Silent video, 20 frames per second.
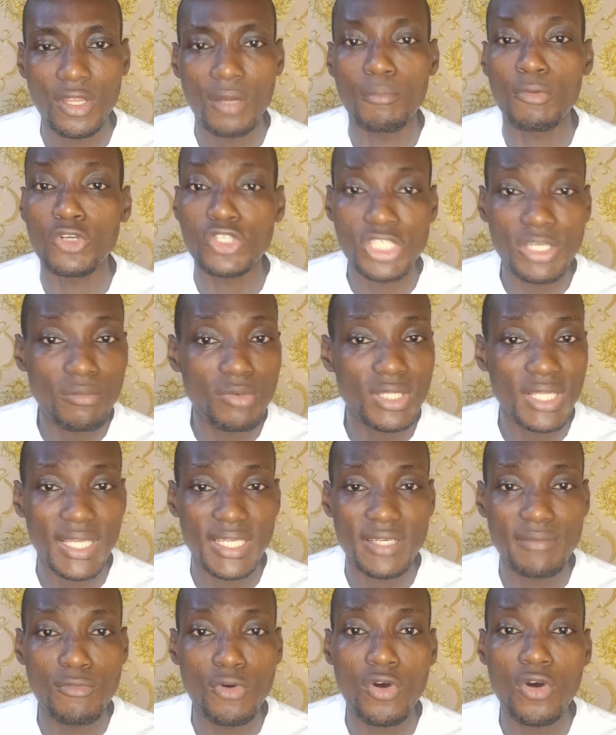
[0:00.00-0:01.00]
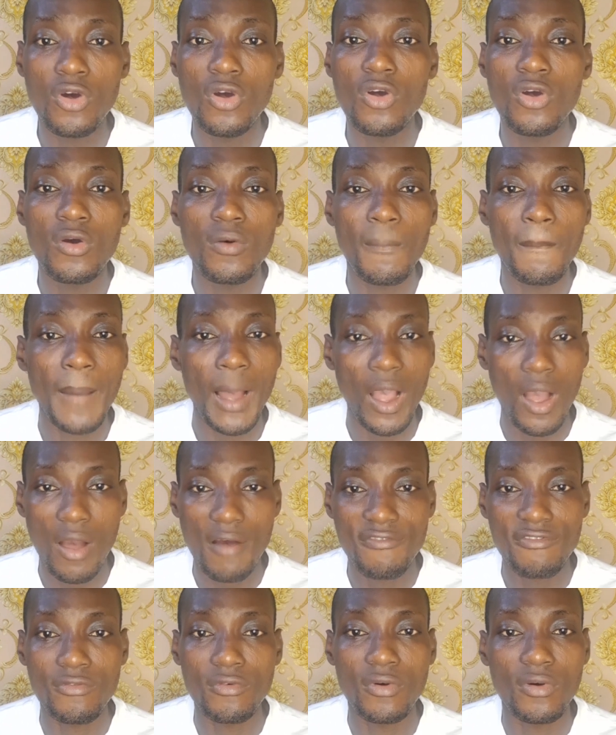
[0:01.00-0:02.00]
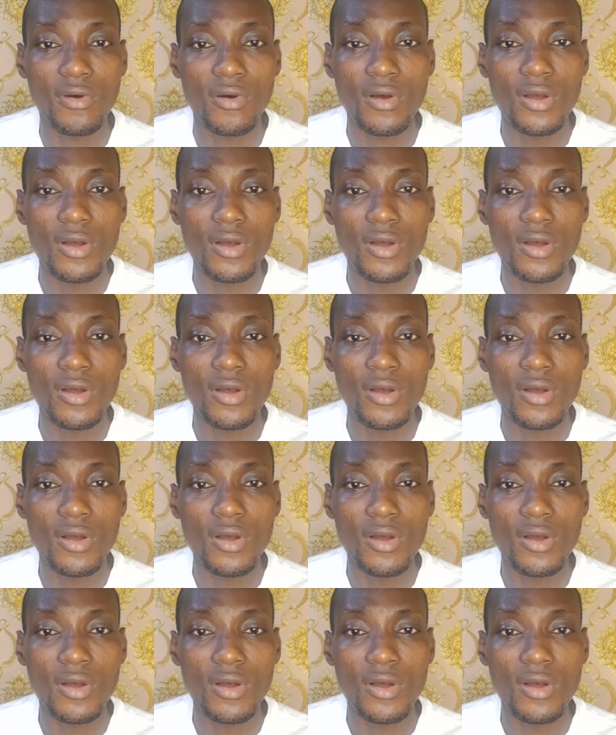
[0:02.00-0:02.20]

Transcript: but shea butter they more powerful.